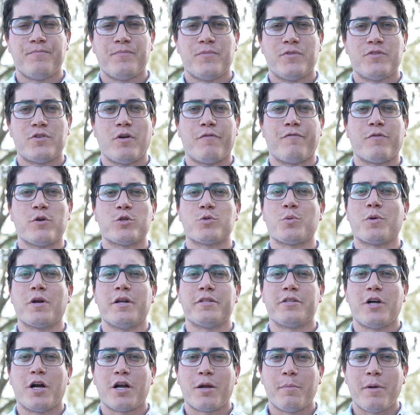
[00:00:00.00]
So first we're
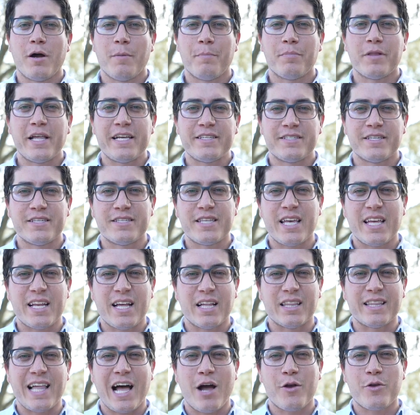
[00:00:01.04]
gonna talk about places that
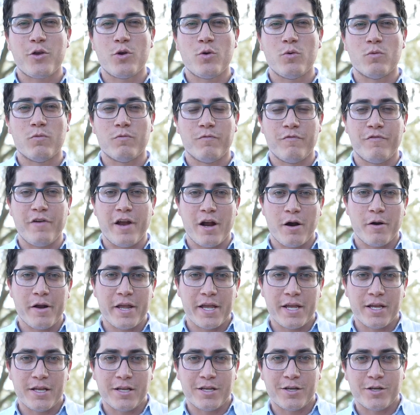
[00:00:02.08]
allow you
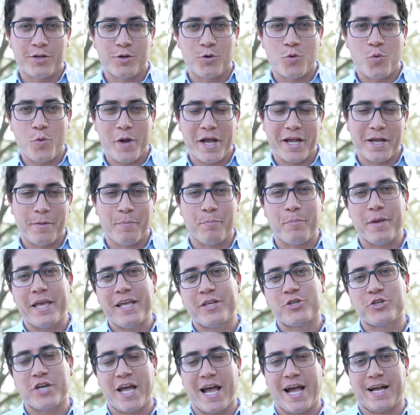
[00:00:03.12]
very quick
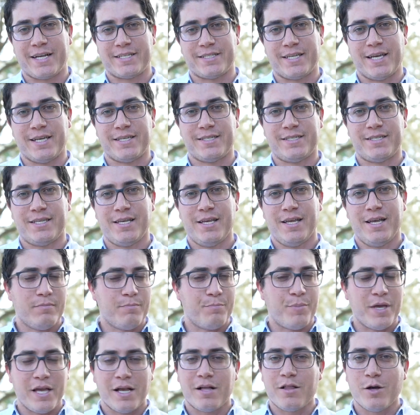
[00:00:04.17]
beach access
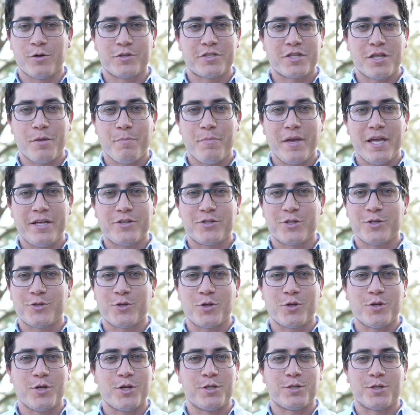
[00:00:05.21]
being close to the beach is,
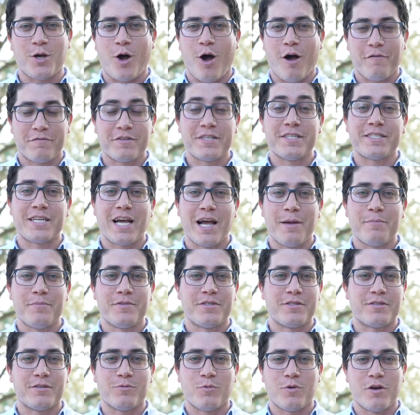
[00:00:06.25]
is
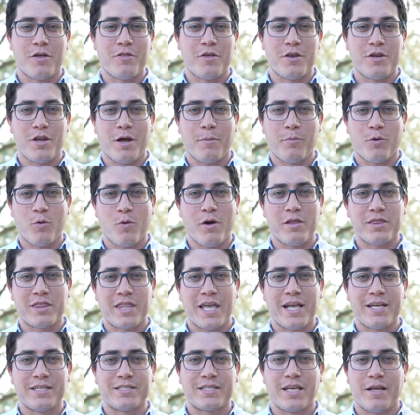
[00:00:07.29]
oftentimes one of the number one
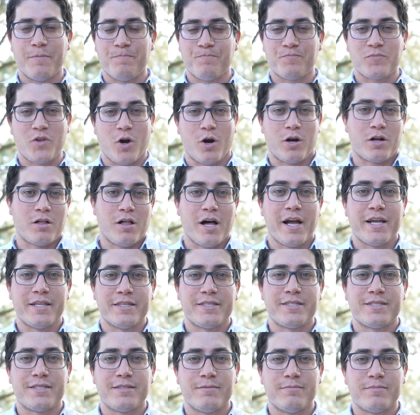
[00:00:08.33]
things that our
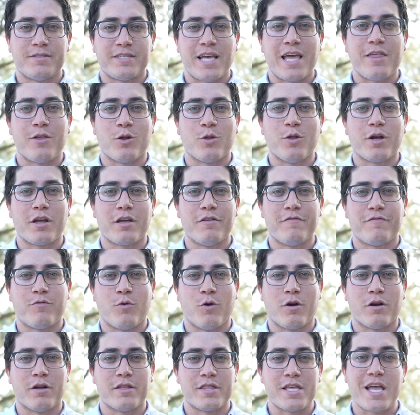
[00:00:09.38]
clients say they're looking
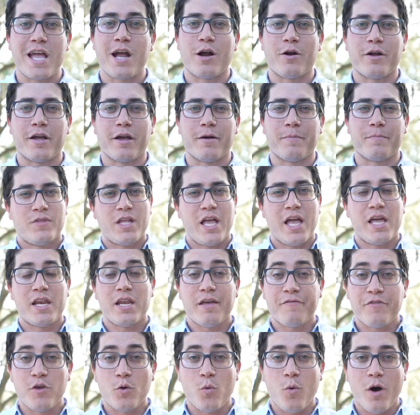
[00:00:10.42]
for in the area. And
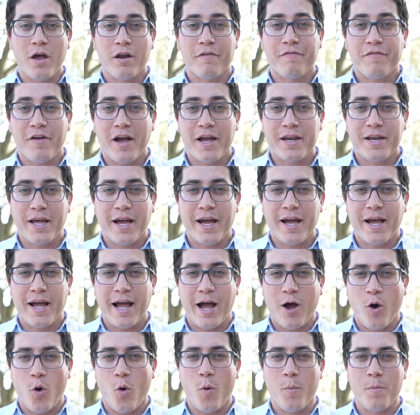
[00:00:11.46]
if you want to find a
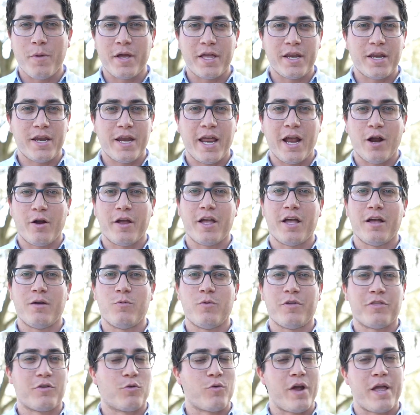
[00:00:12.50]
home in an area
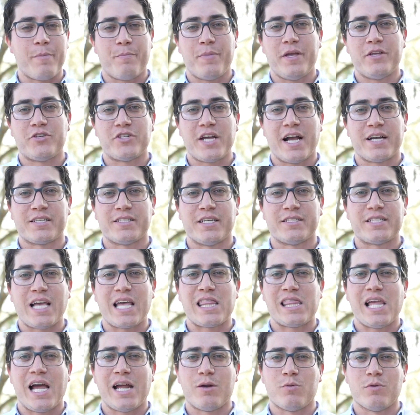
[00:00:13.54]
with great beach access,
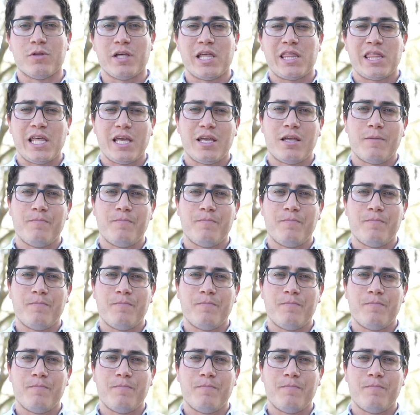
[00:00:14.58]
I, I really think